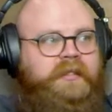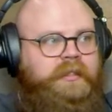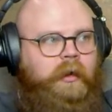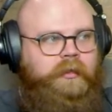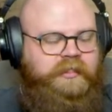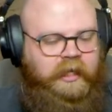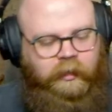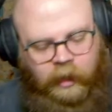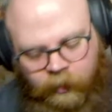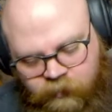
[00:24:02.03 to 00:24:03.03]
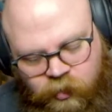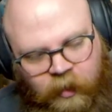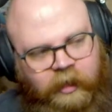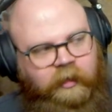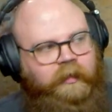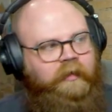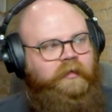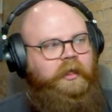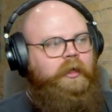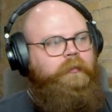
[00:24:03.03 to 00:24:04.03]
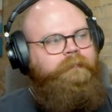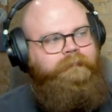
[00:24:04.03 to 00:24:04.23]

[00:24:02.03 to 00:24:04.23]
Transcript: So I was saying, I'm just waiting on that video.